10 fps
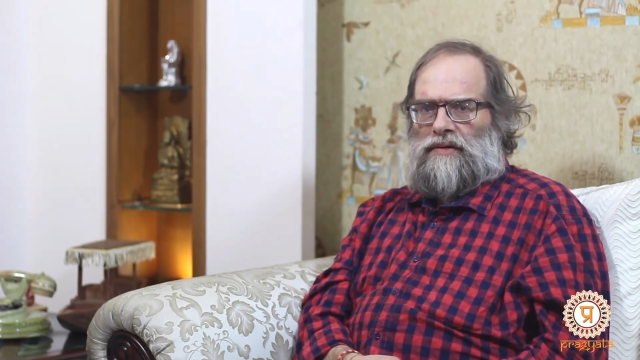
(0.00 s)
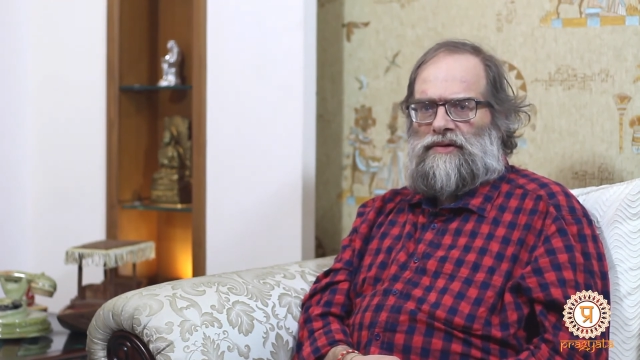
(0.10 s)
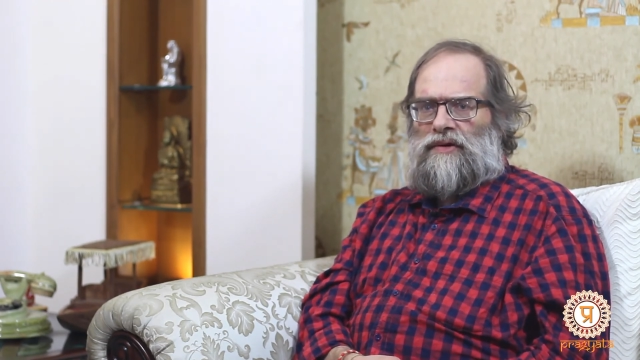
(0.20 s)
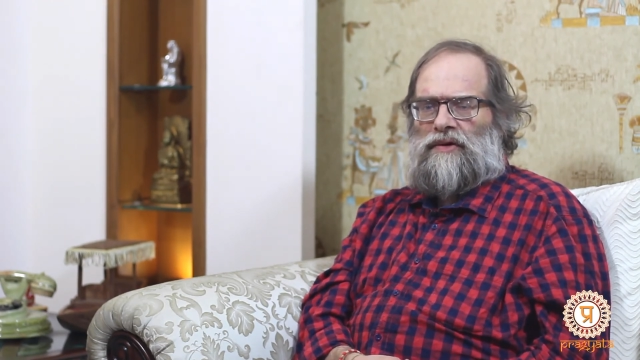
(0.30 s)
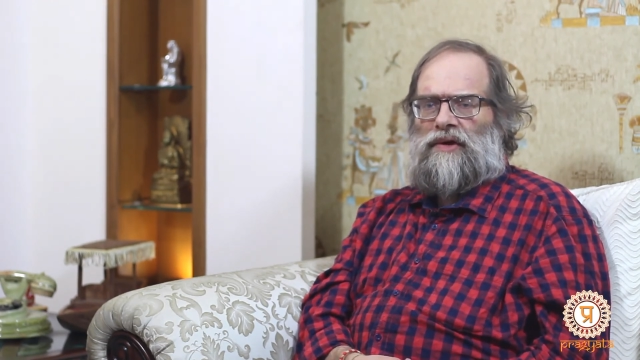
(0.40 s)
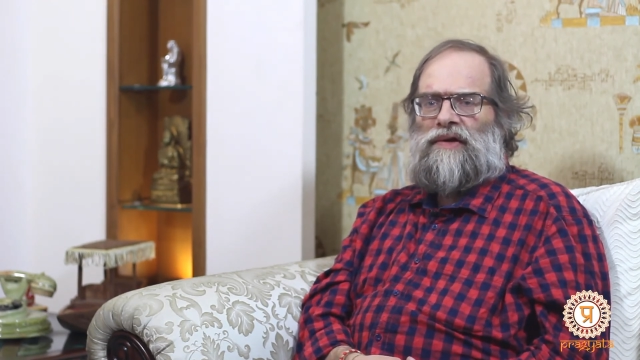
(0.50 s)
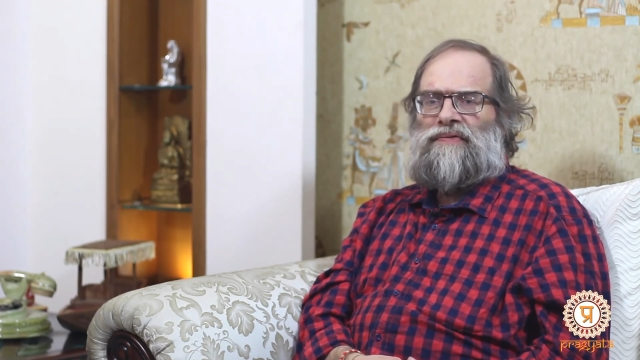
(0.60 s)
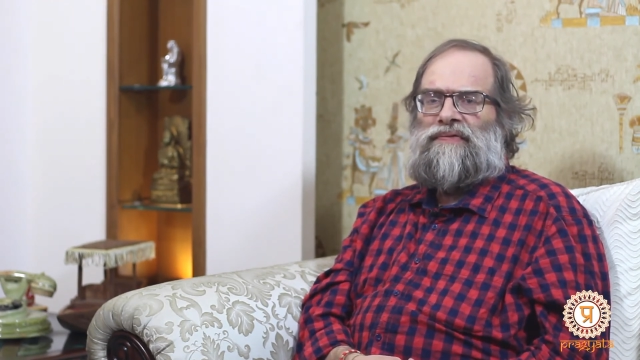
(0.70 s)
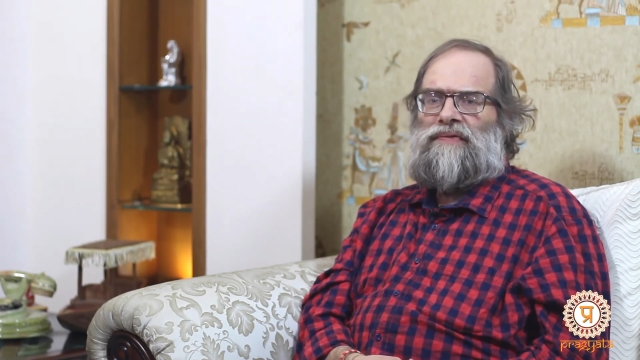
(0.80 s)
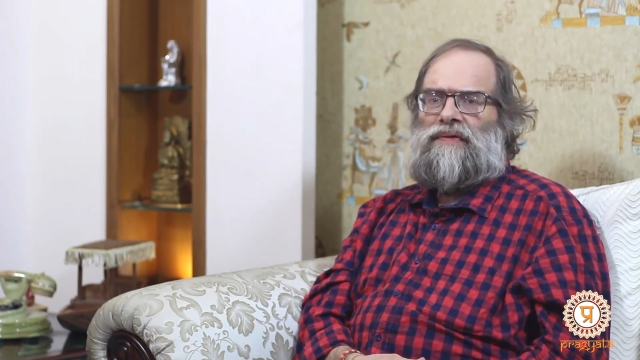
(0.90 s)
So
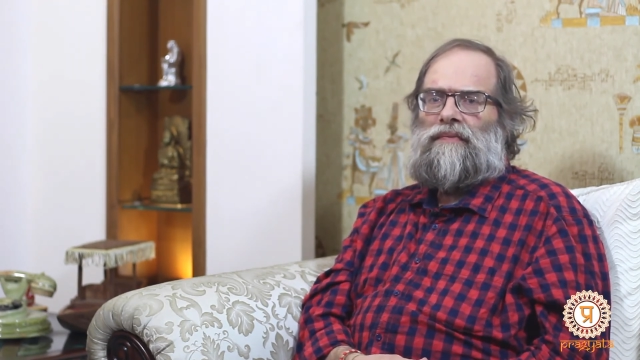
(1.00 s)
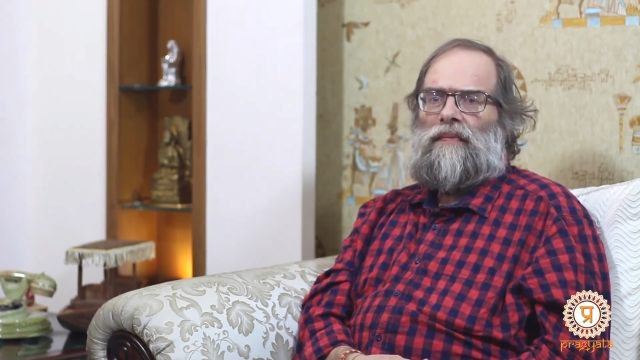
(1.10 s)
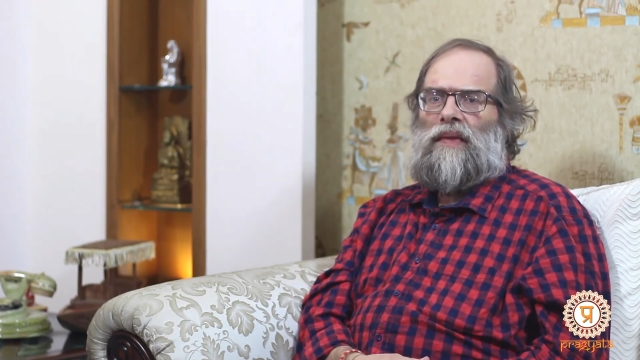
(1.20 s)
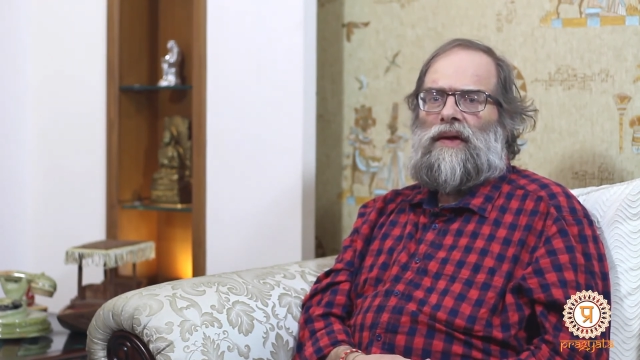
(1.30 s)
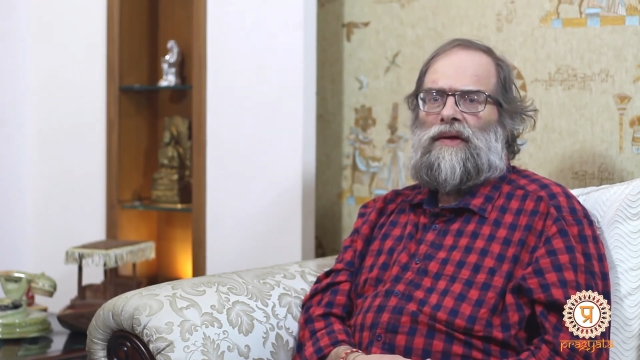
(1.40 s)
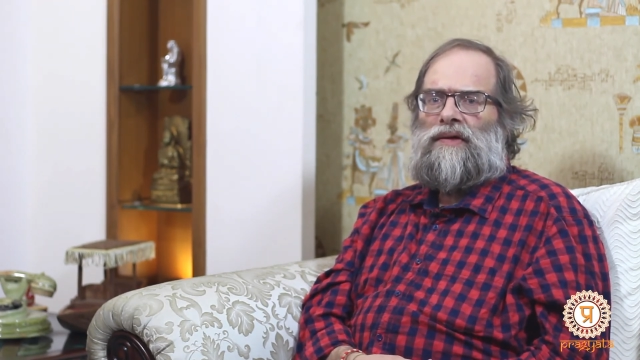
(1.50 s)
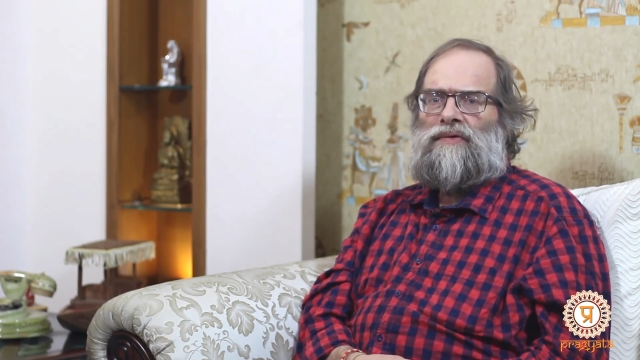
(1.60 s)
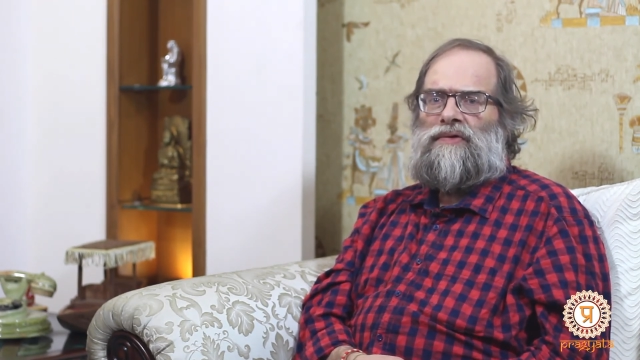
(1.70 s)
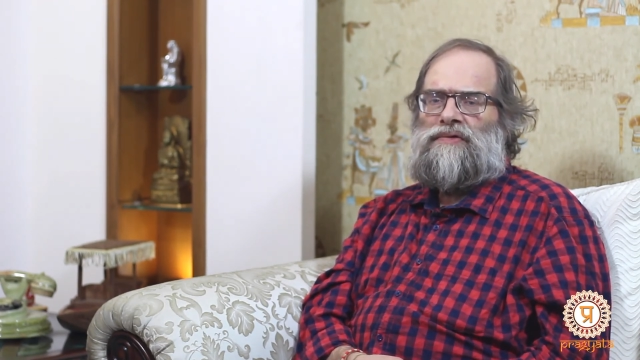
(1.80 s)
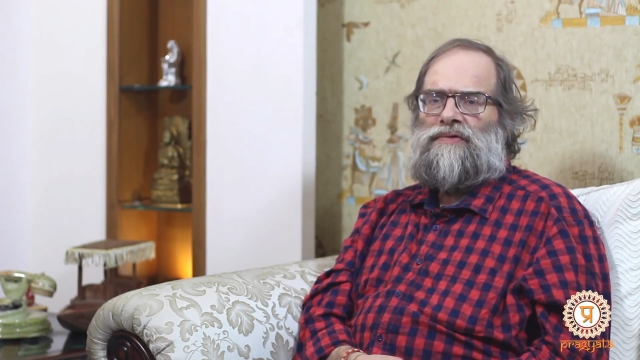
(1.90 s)
if
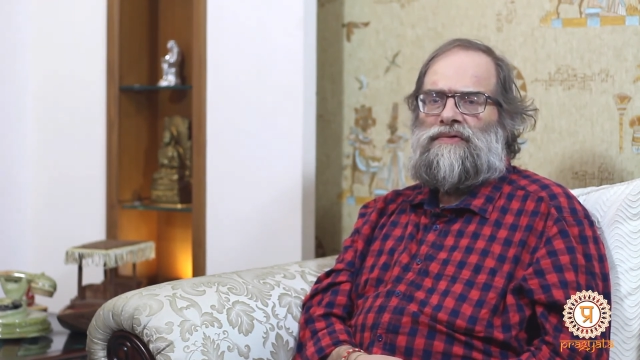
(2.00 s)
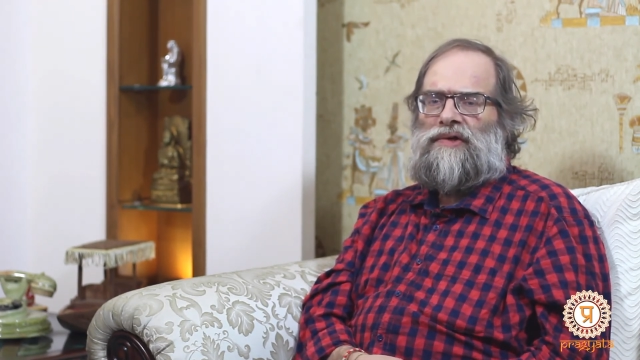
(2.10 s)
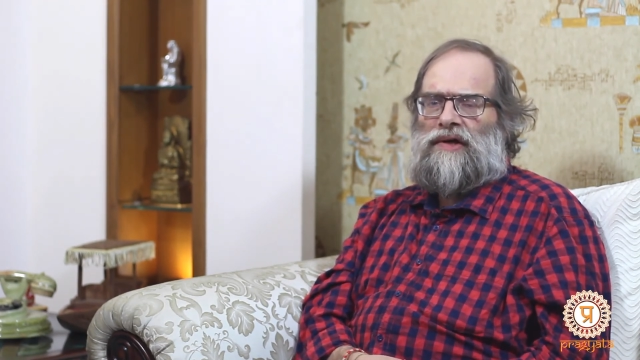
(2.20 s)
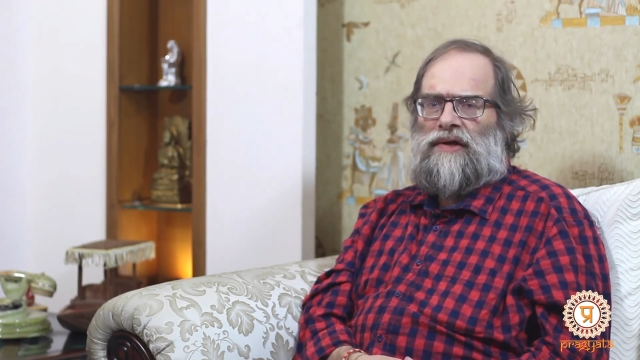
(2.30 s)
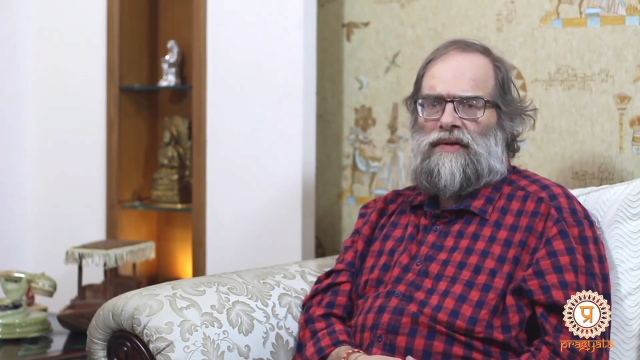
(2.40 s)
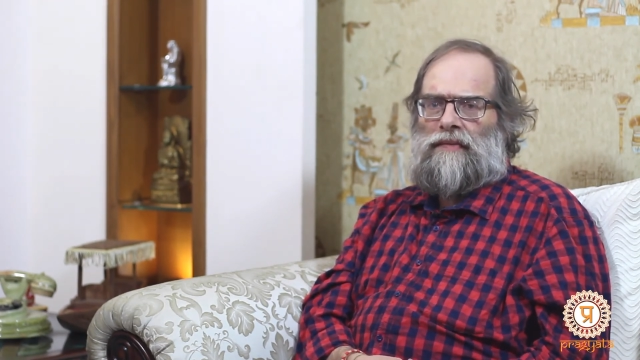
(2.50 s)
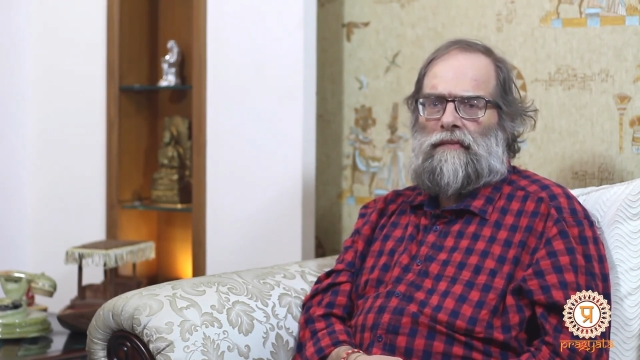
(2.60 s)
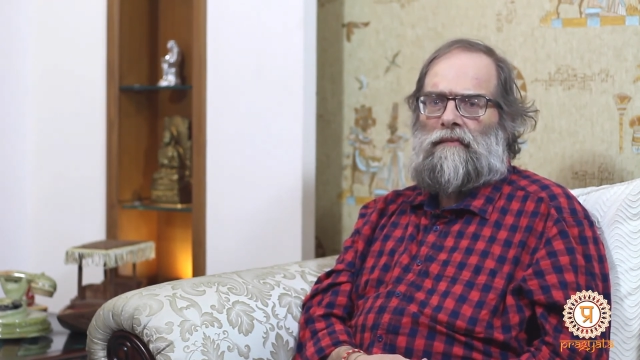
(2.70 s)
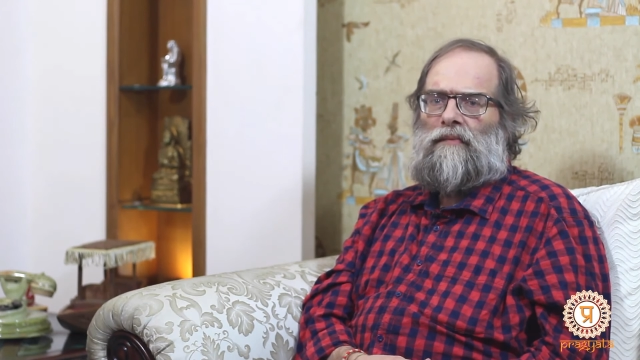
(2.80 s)
Hindus today